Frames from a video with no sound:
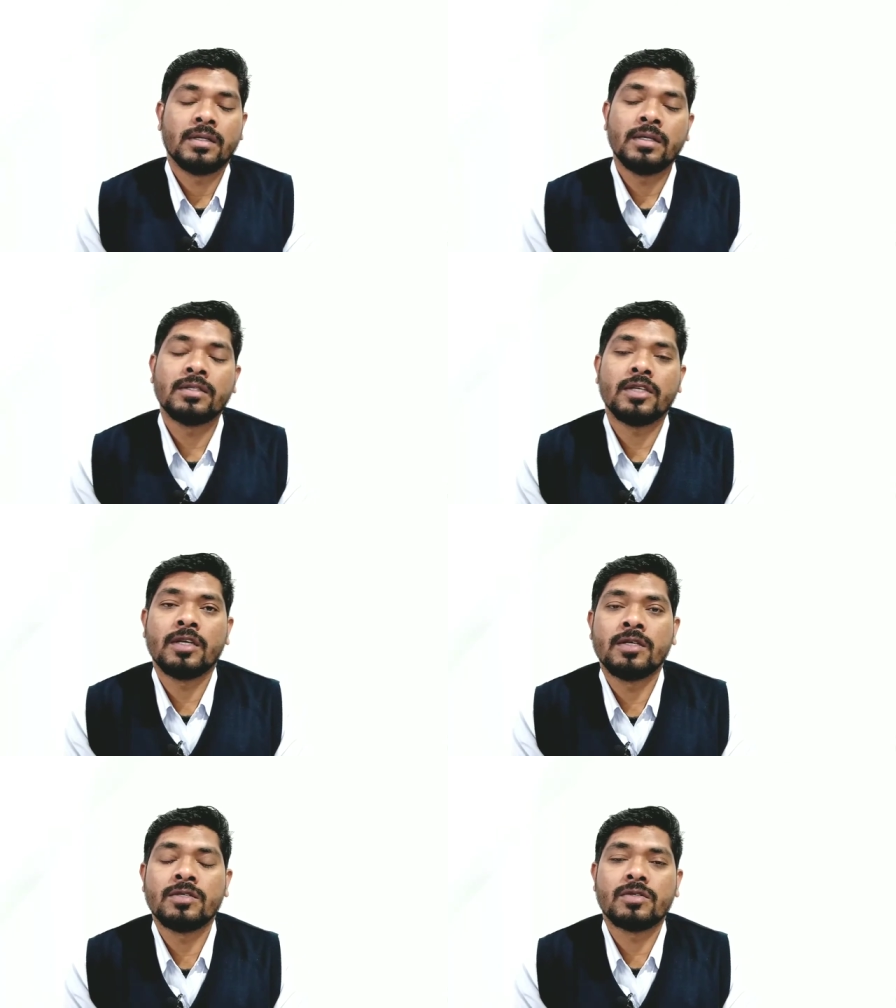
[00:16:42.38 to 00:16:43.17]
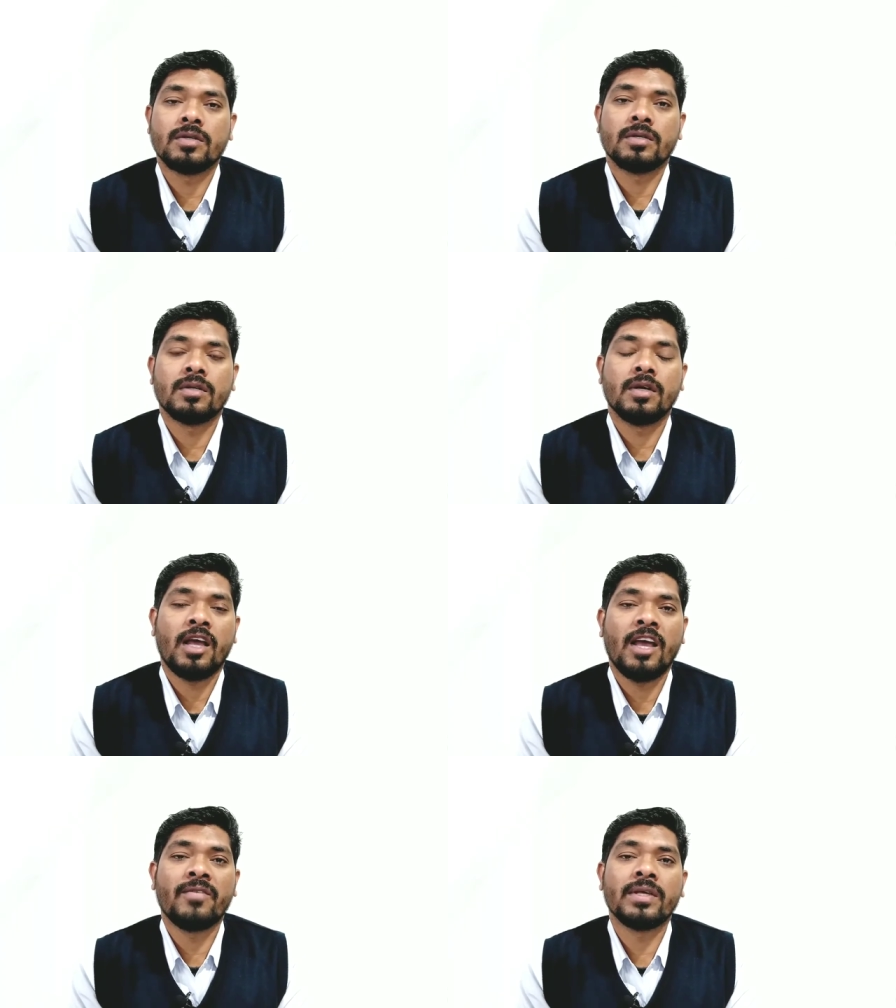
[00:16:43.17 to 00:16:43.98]
earth is
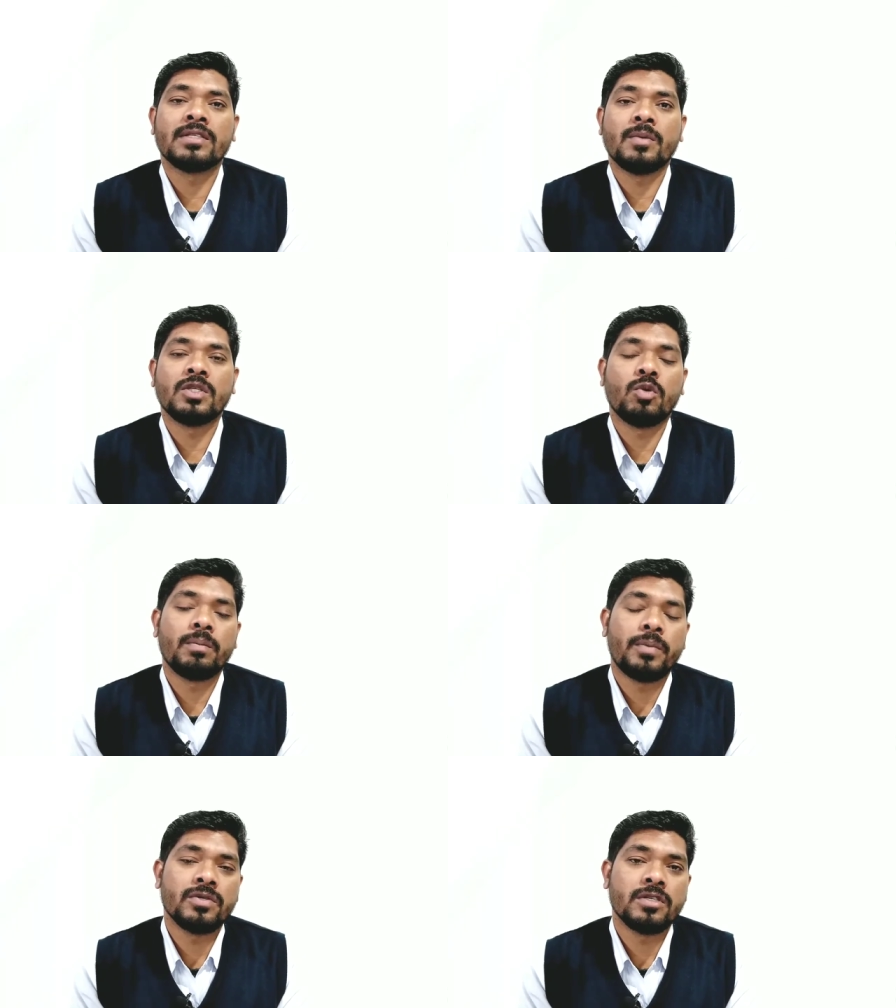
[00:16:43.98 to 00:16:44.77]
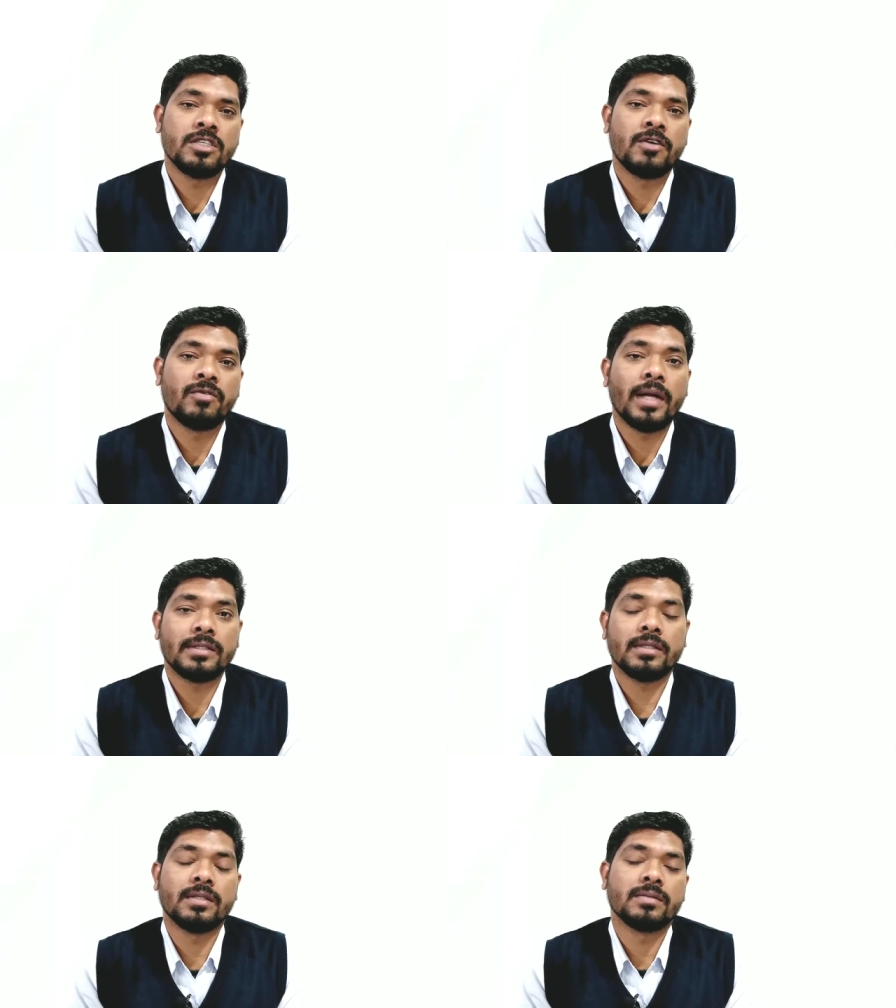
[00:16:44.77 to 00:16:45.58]
having 71 percentage of
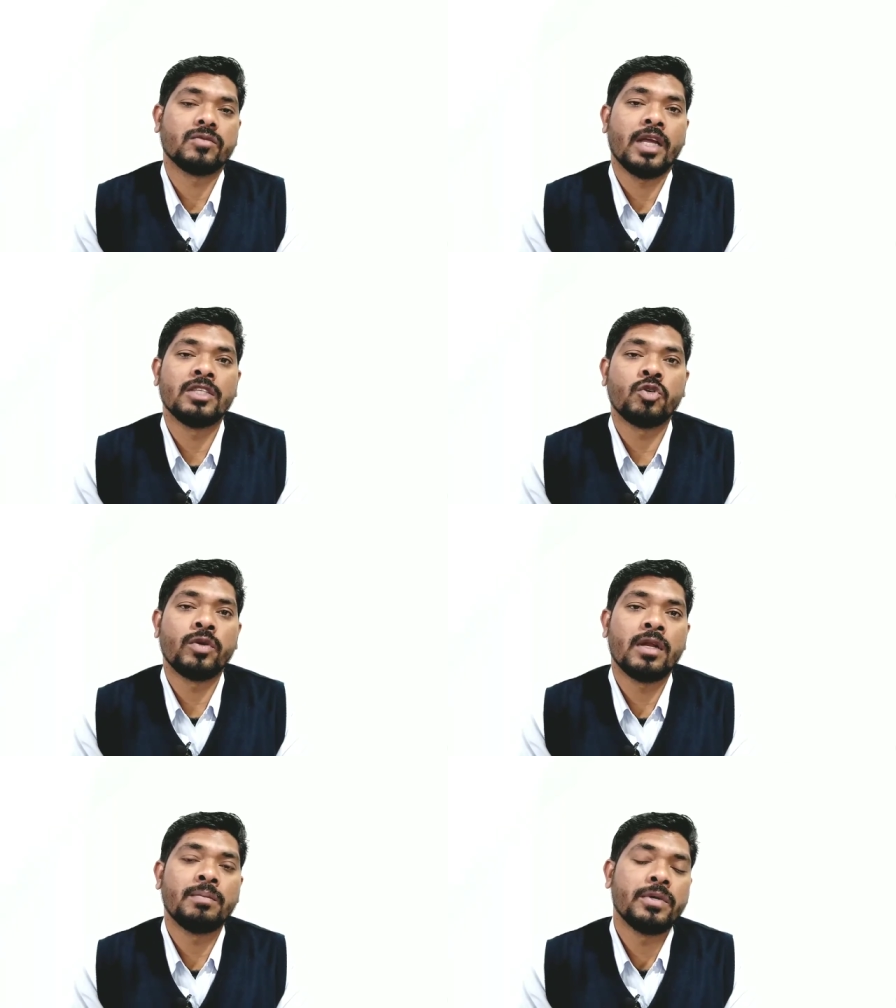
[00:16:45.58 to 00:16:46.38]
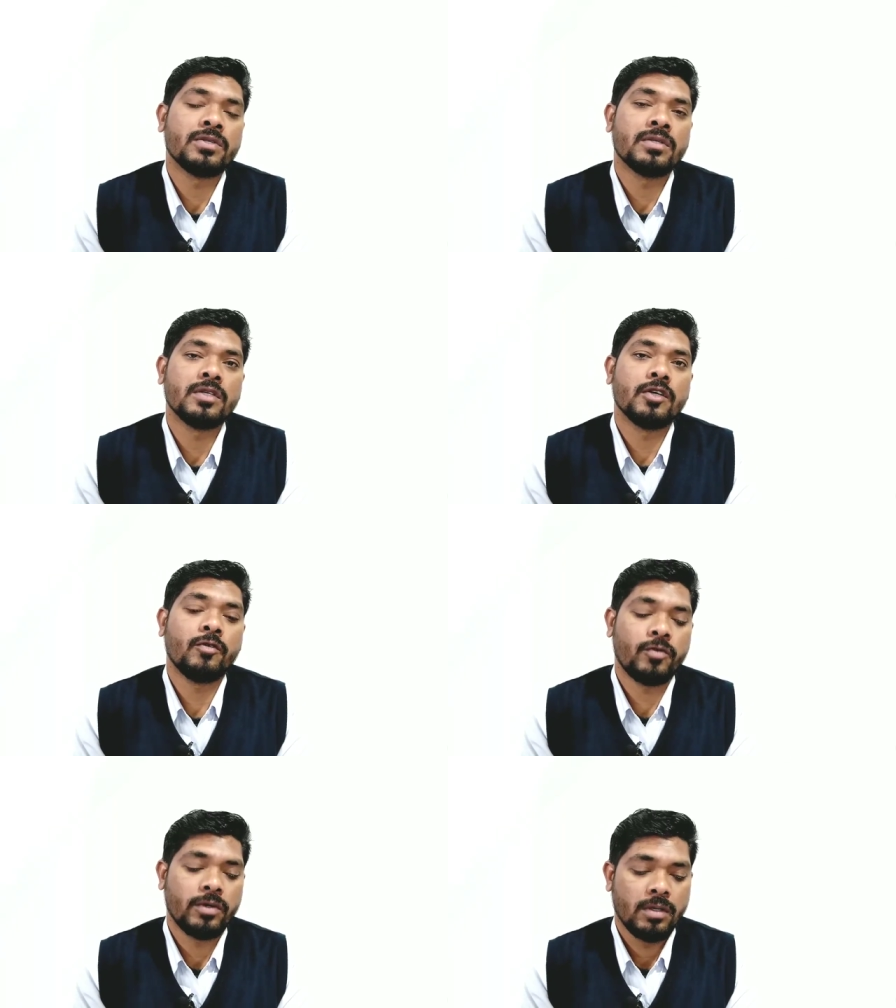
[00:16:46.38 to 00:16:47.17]
water and 29 percentage
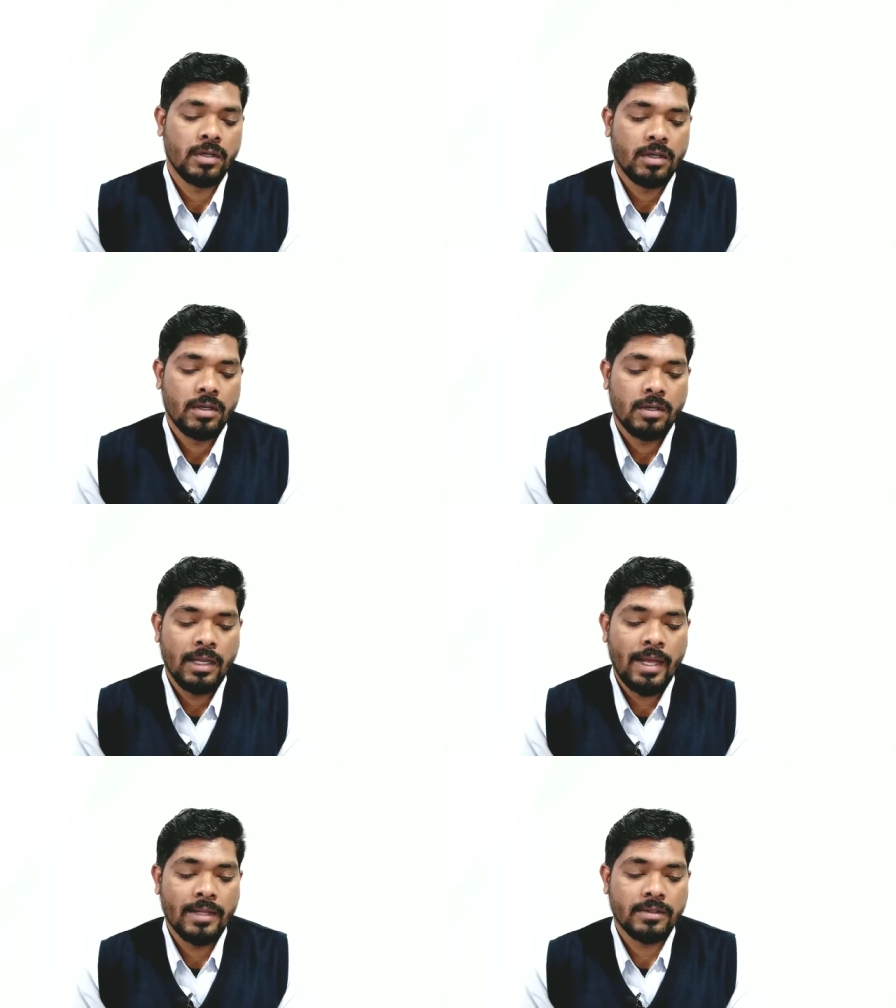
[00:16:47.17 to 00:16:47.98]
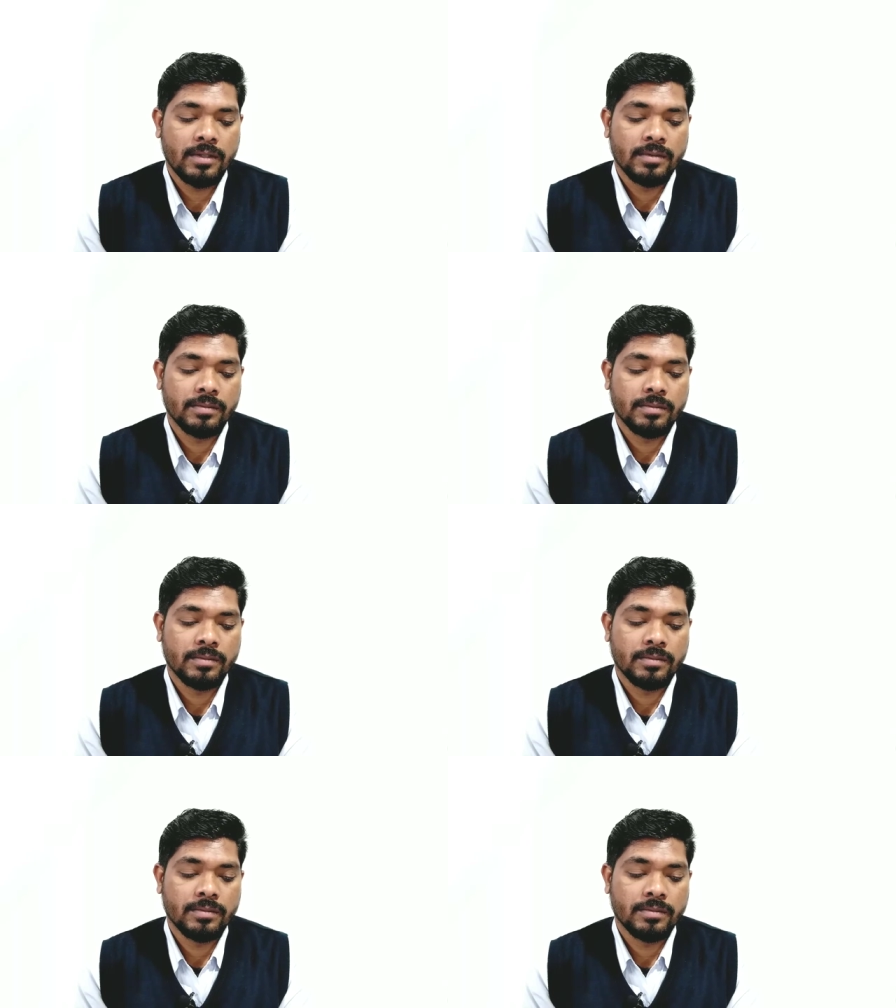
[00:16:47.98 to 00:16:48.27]
of land.